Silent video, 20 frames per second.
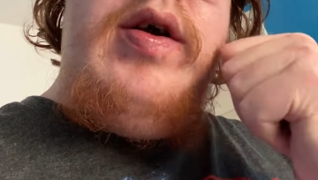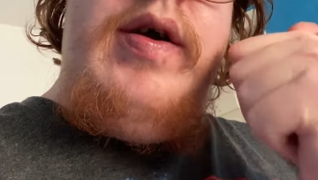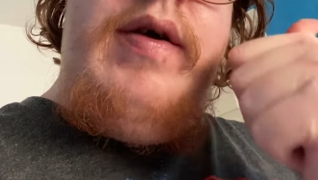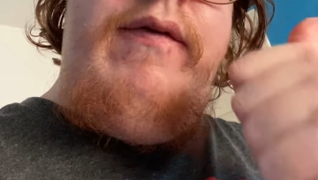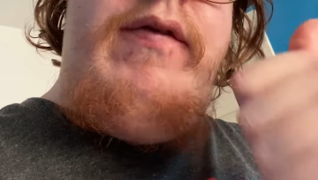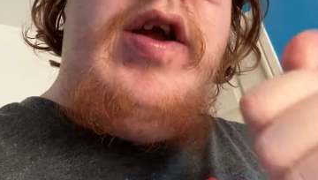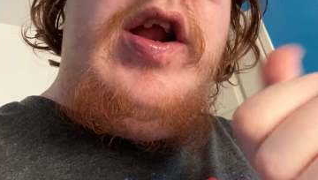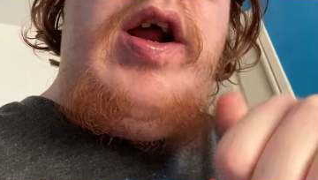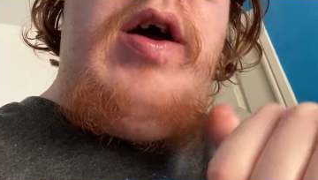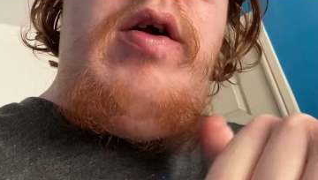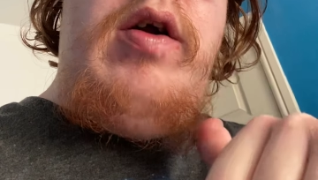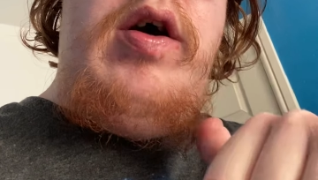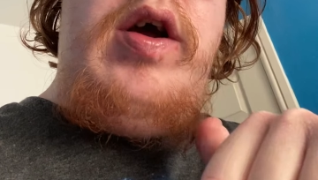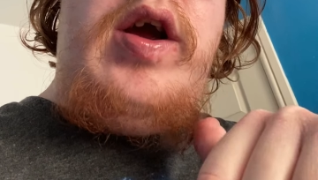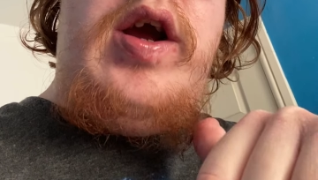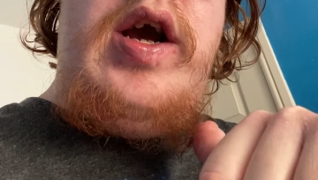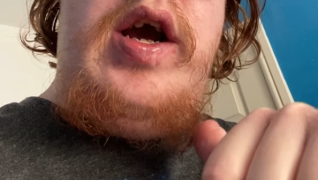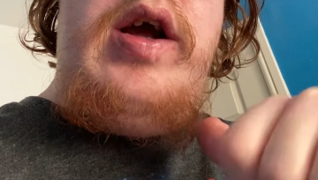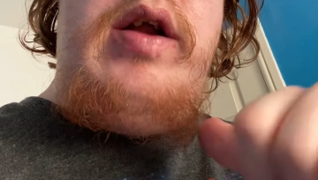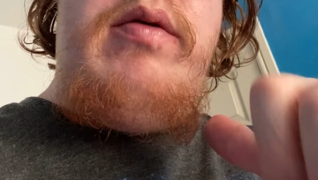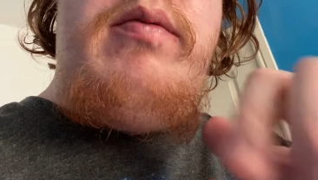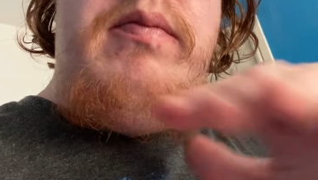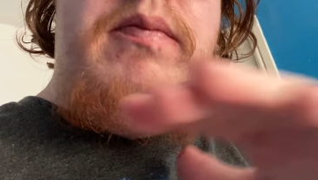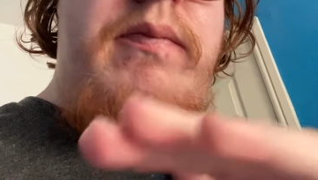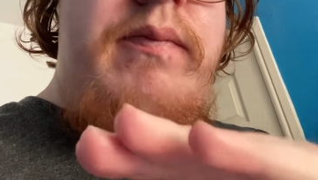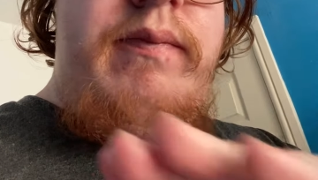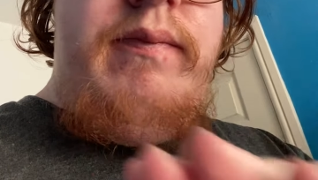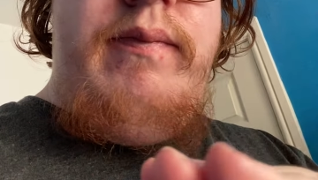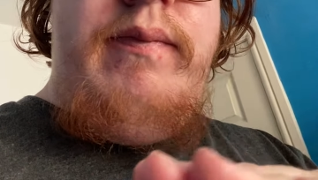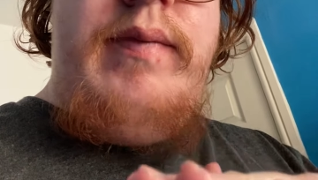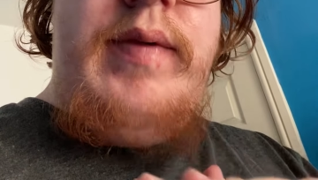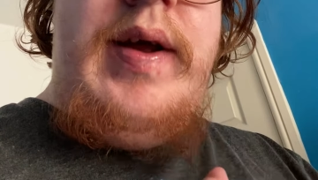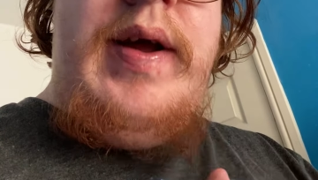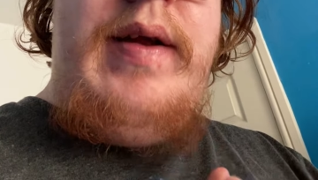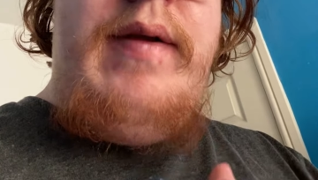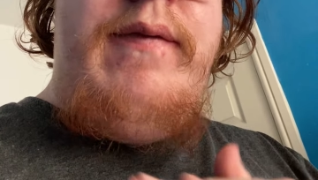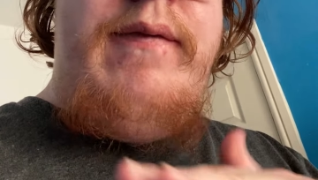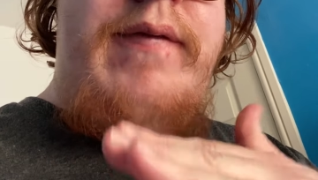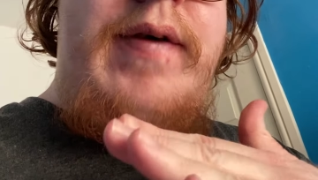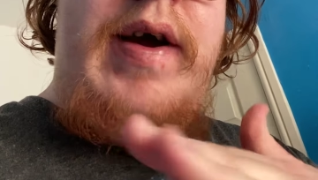If you don't like it,
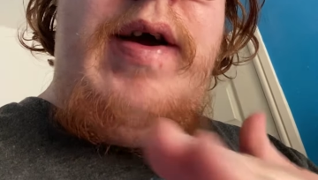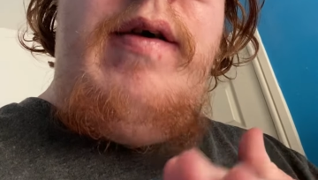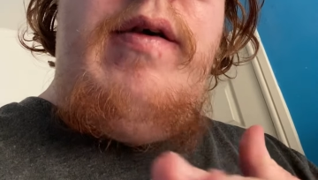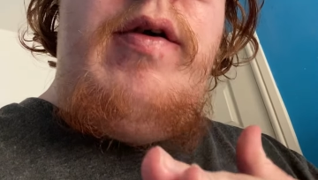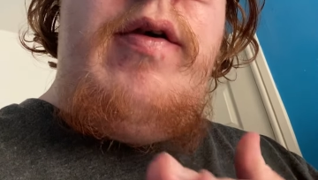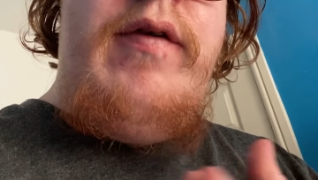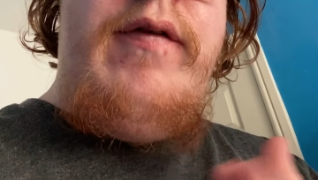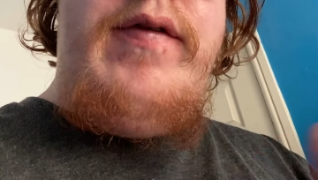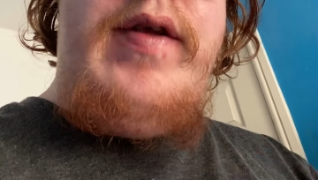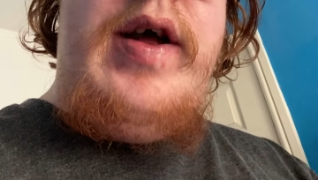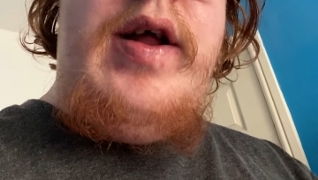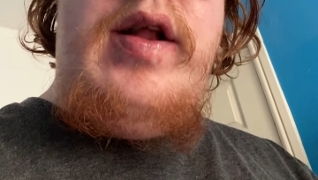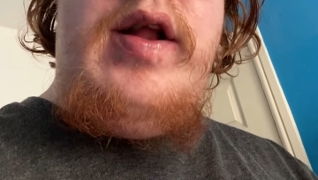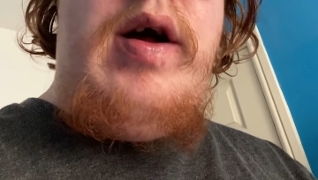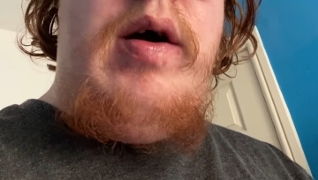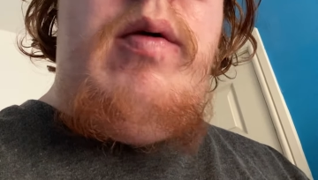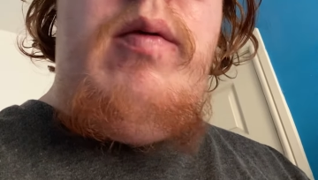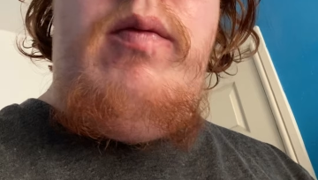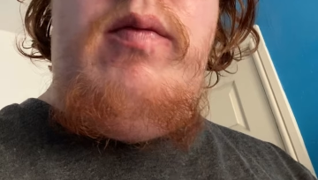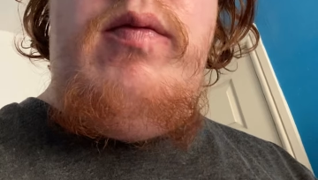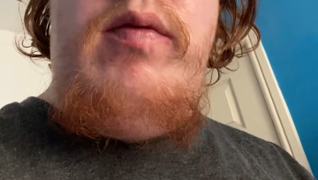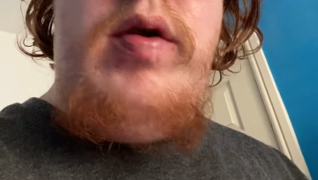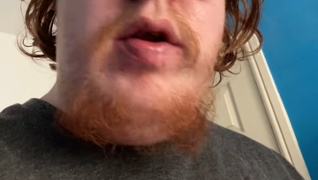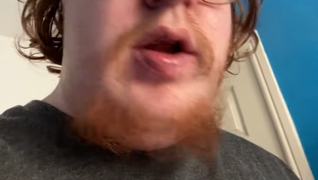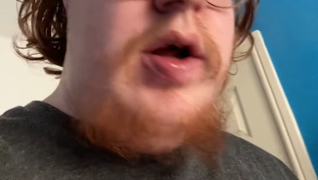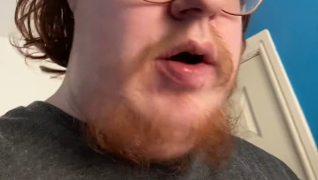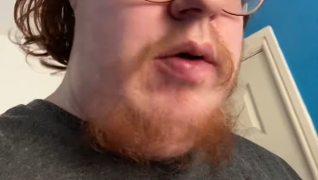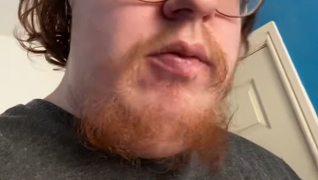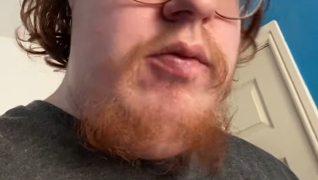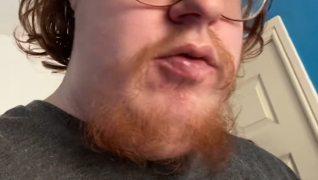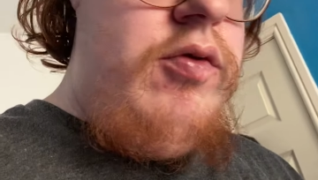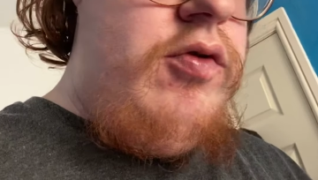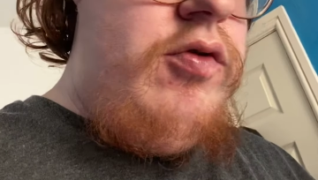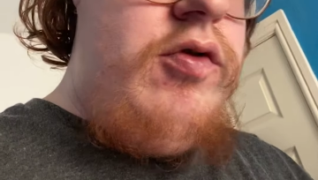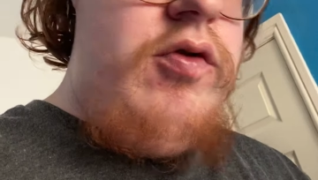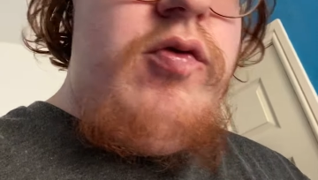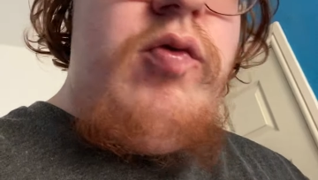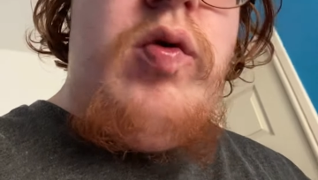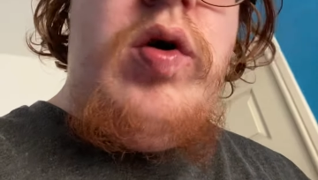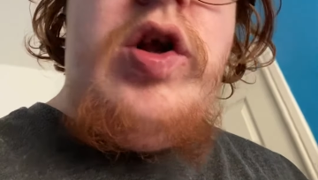then fair enough. That don't don't
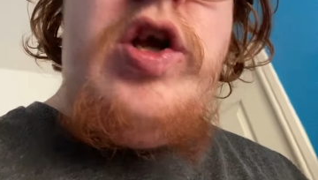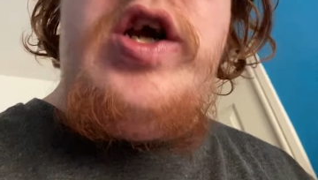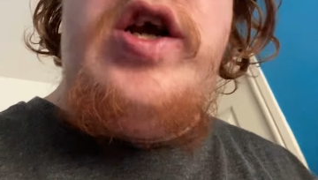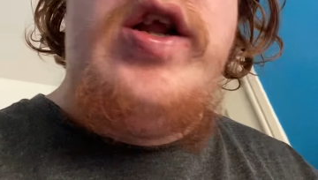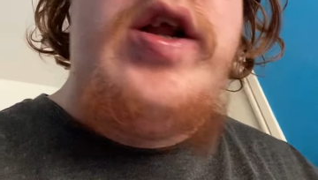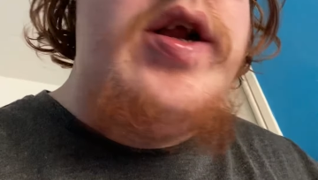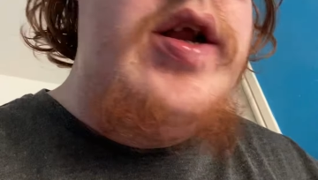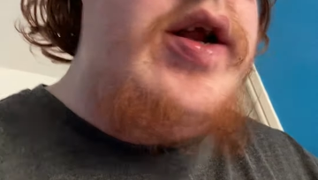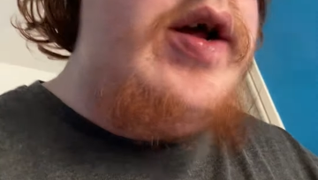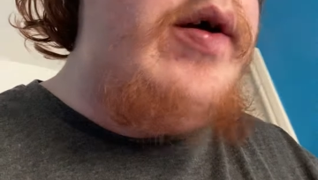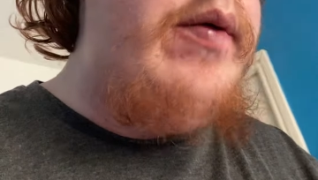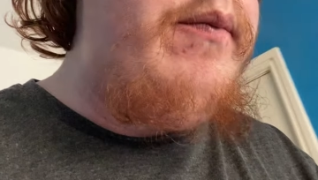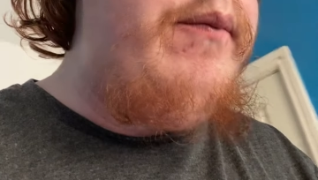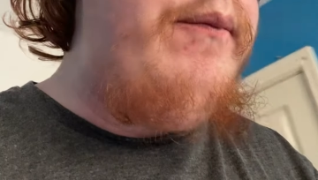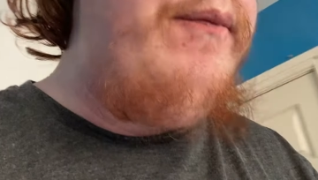just watch it and that.